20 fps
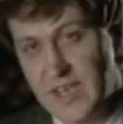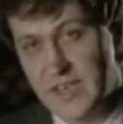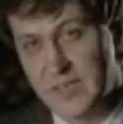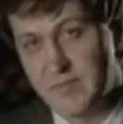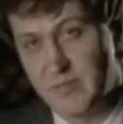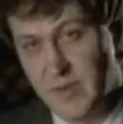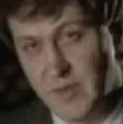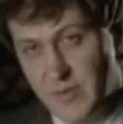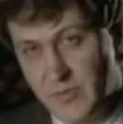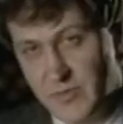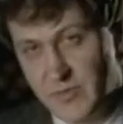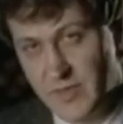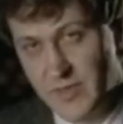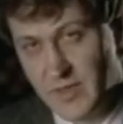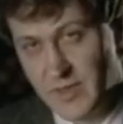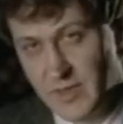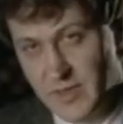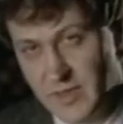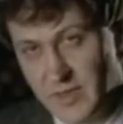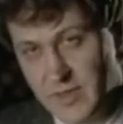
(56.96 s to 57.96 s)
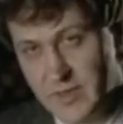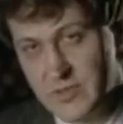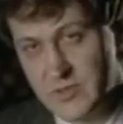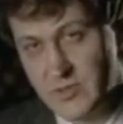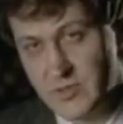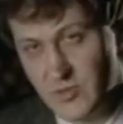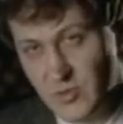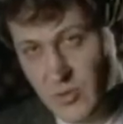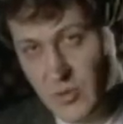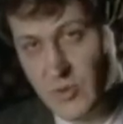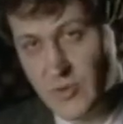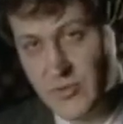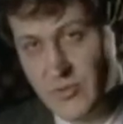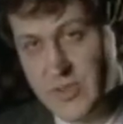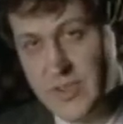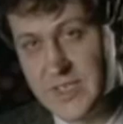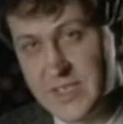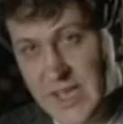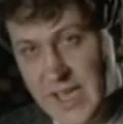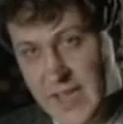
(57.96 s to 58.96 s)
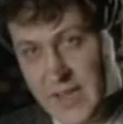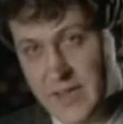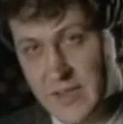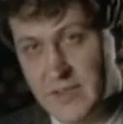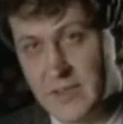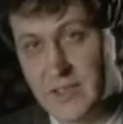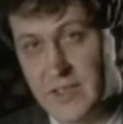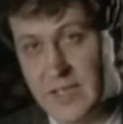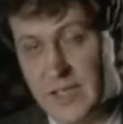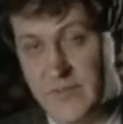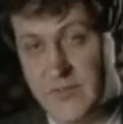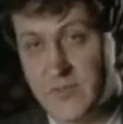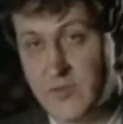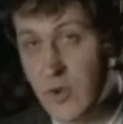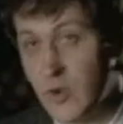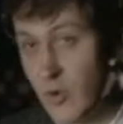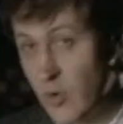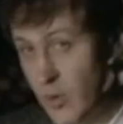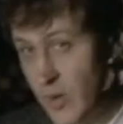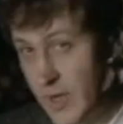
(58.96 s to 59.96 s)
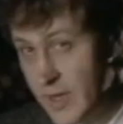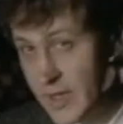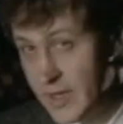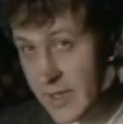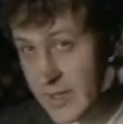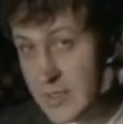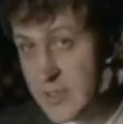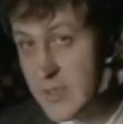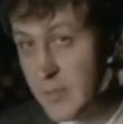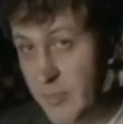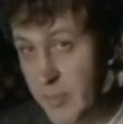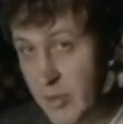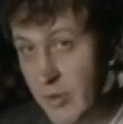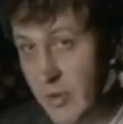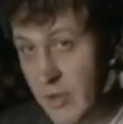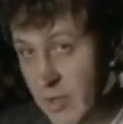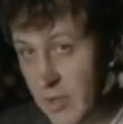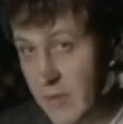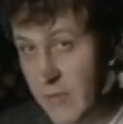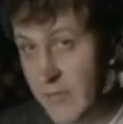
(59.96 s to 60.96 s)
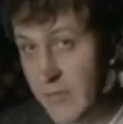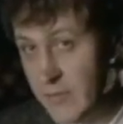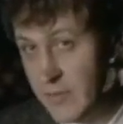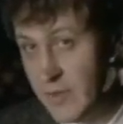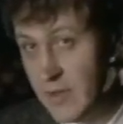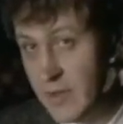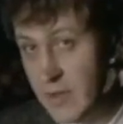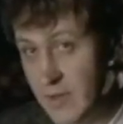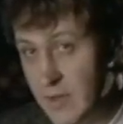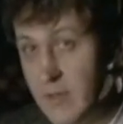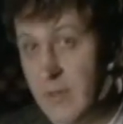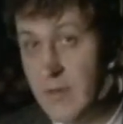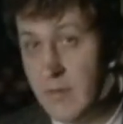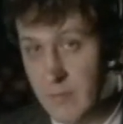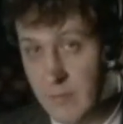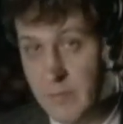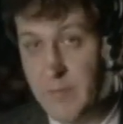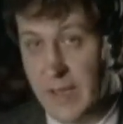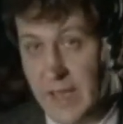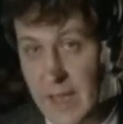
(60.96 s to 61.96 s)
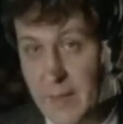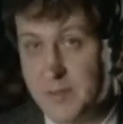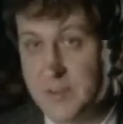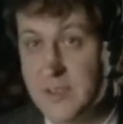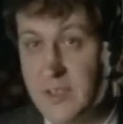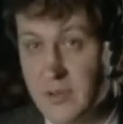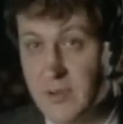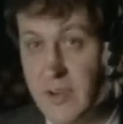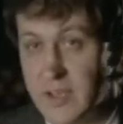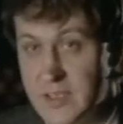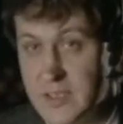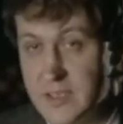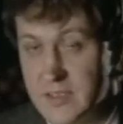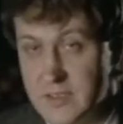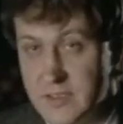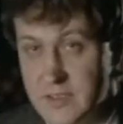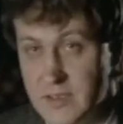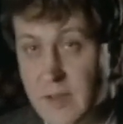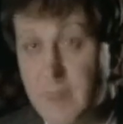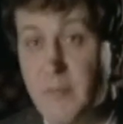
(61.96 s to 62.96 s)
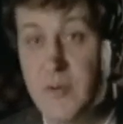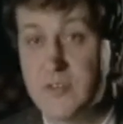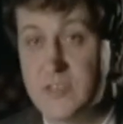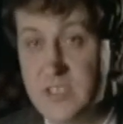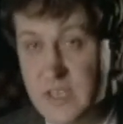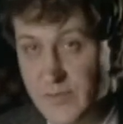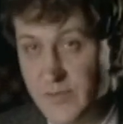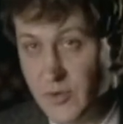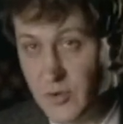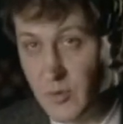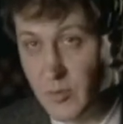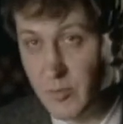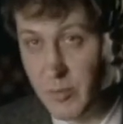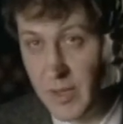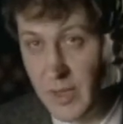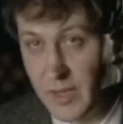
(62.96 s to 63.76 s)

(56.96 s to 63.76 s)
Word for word: has both the extraordinary technical gifts required to pull off perhaps the greatest and most difficult